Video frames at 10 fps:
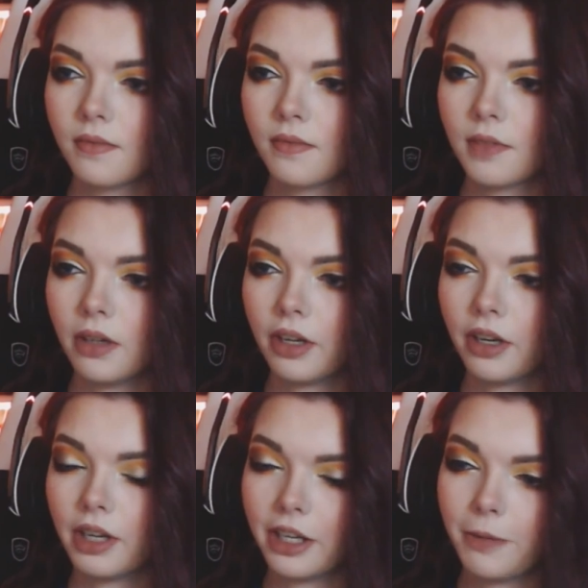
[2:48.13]
Oh
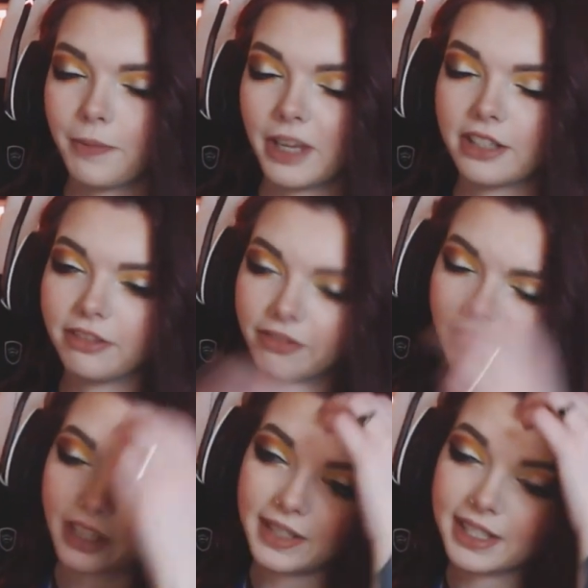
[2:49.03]
god, I hope they don't
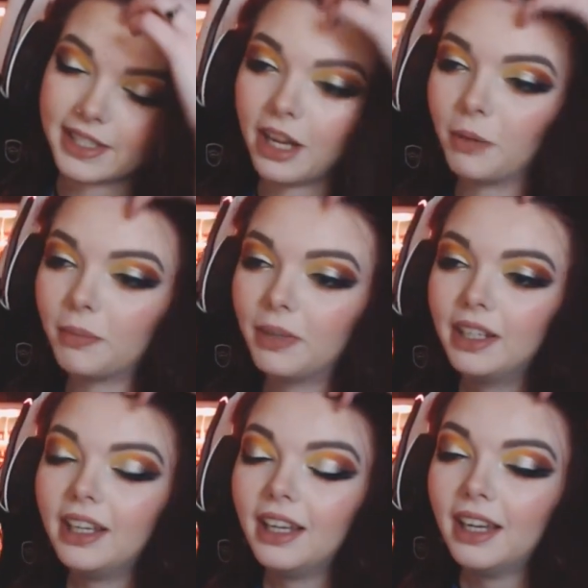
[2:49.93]
fuck this up.
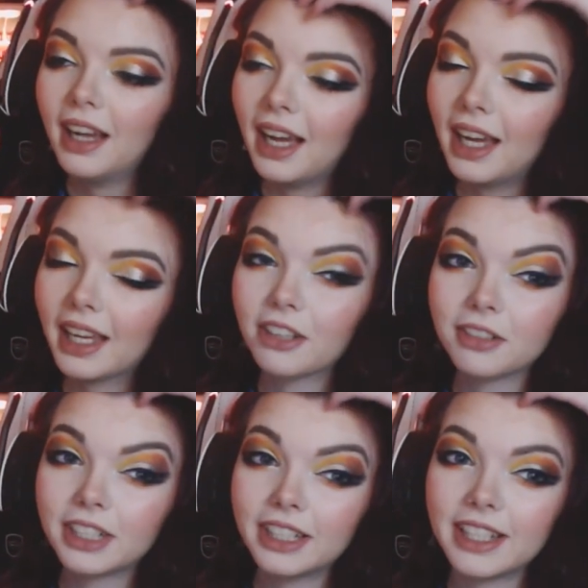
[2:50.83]
I can
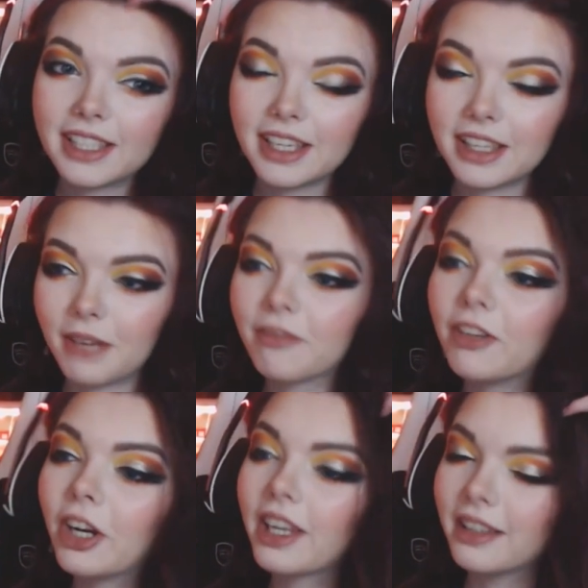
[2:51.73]
really see them
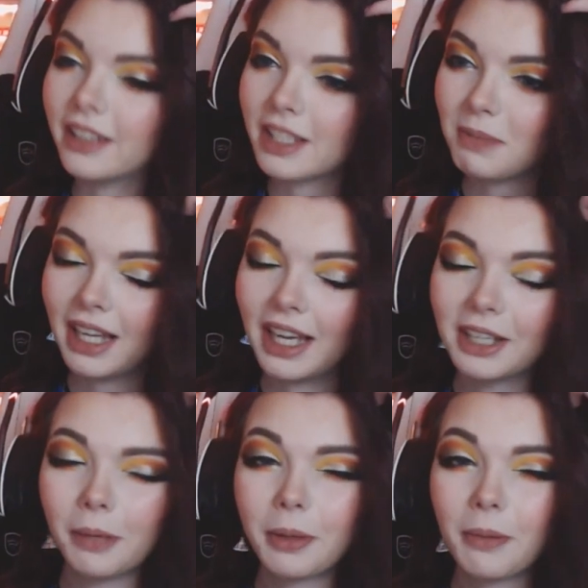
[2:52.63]
fucking this plan
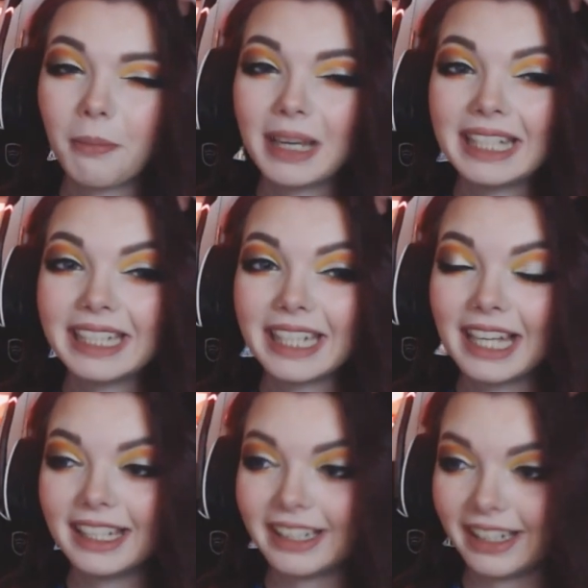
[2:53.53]
up
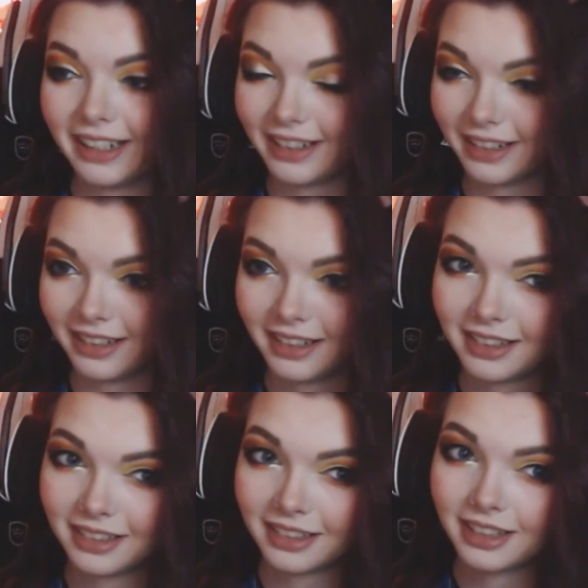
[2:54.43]
completely.
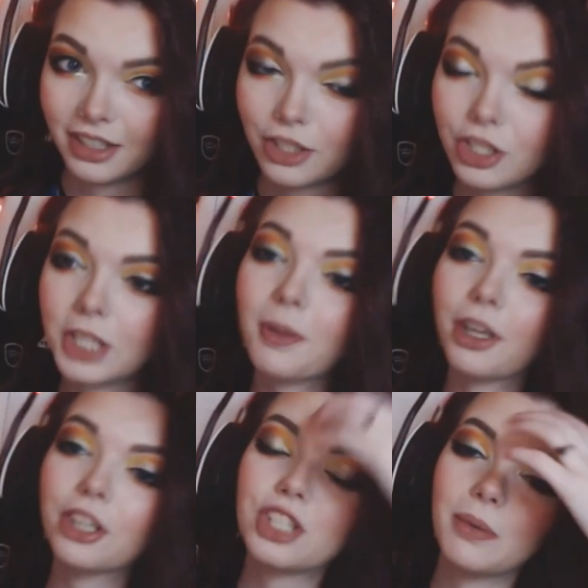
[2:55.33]
Just
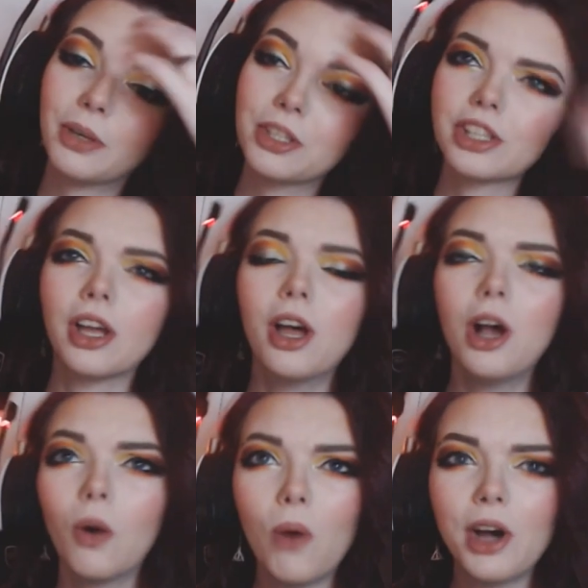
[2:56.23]
because she wants to
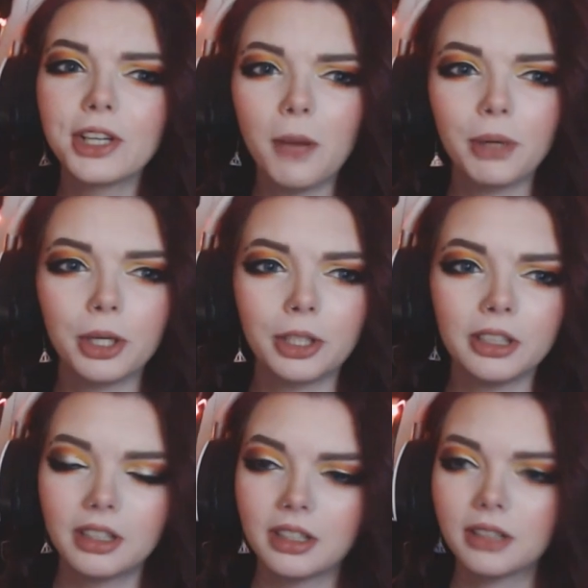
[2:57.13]
one-up her.
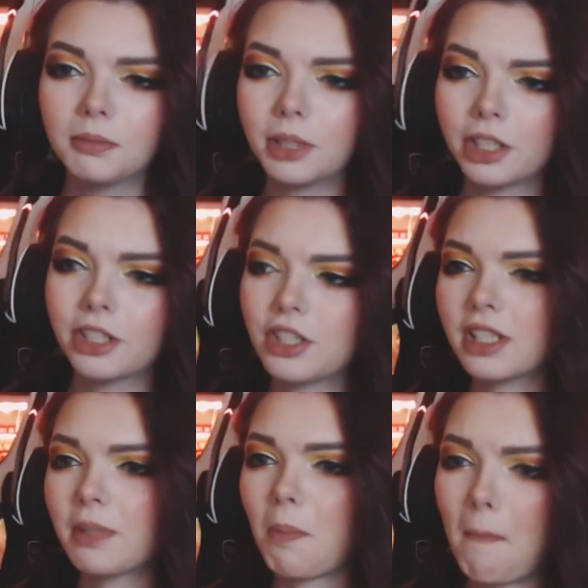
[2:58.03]
Because she's
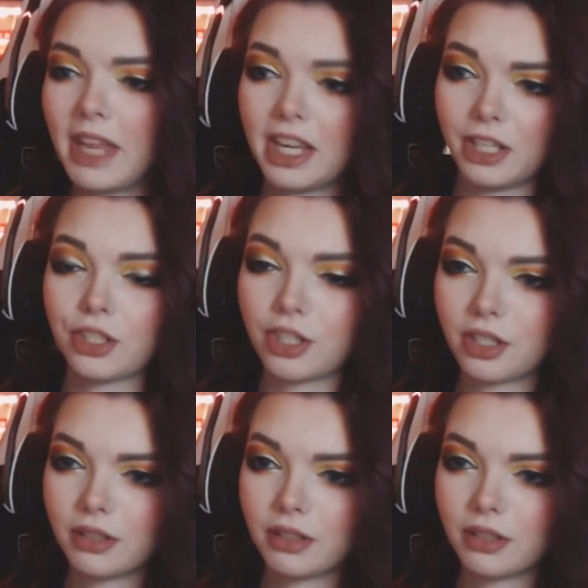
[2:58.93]
a bitch.